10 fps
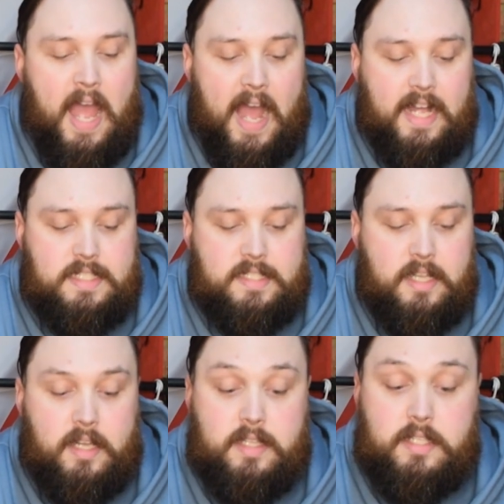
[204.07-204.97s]
and
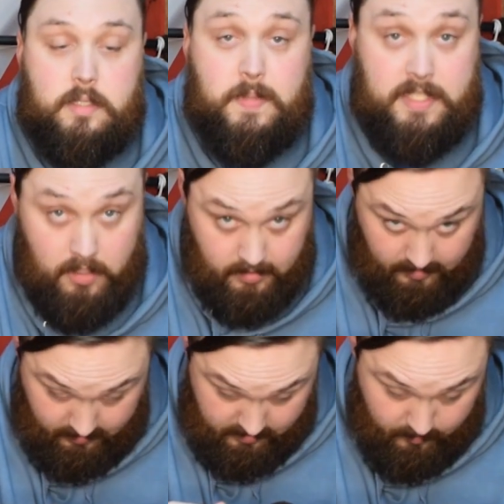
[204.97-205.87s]
this just means that I
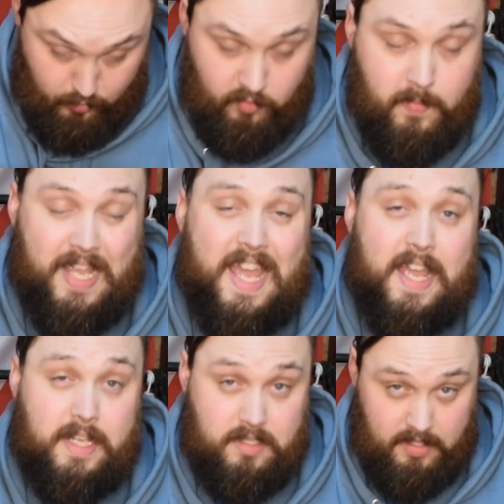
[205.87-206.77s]
can kind of move my
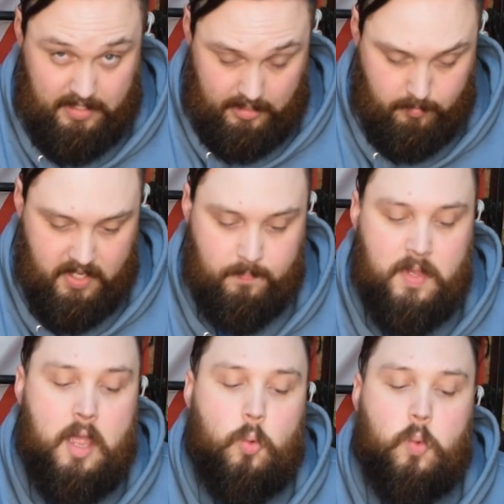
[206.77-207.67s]
head a little
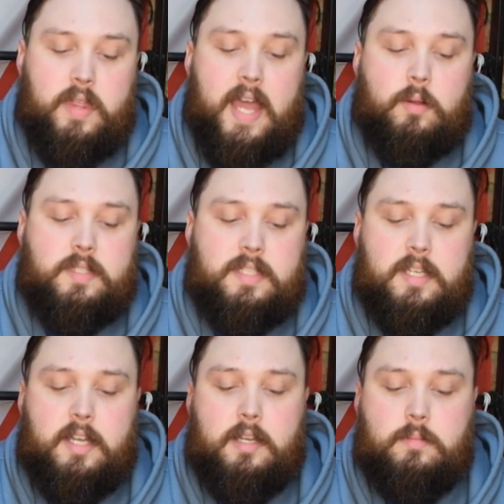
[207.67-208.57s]
bit without
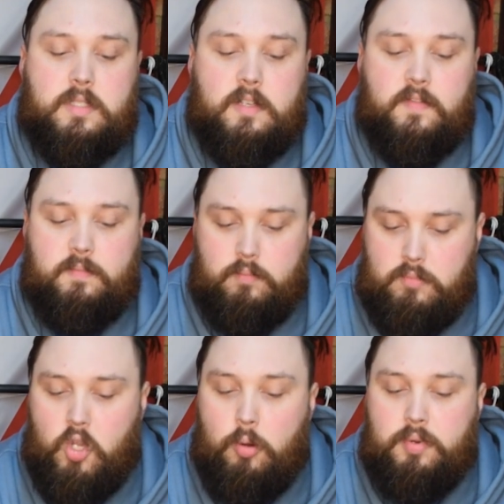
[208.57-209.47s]
sort of
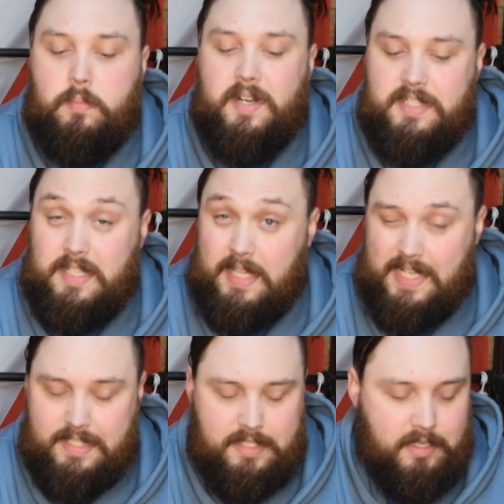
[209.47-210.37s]
compromising
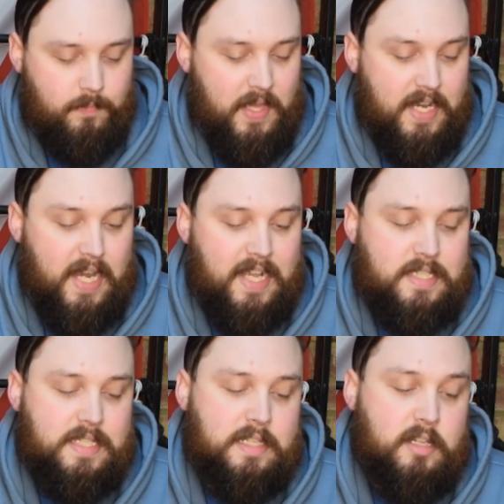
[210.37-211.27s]
that that neck
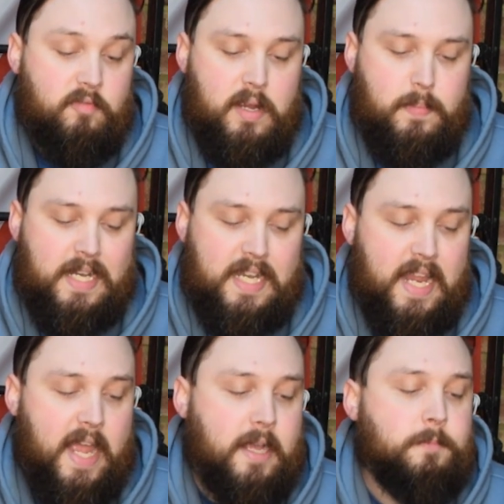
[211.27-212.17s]
seal around my
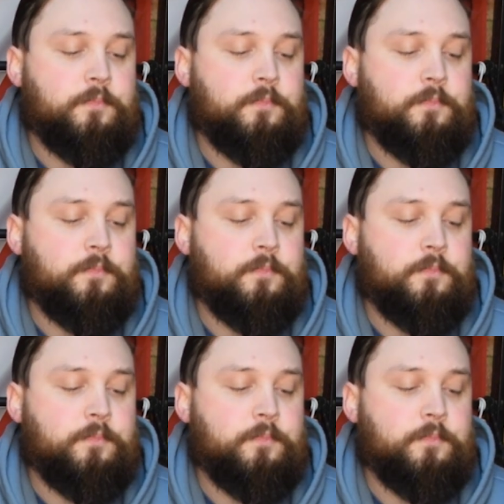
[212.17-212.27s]
neck.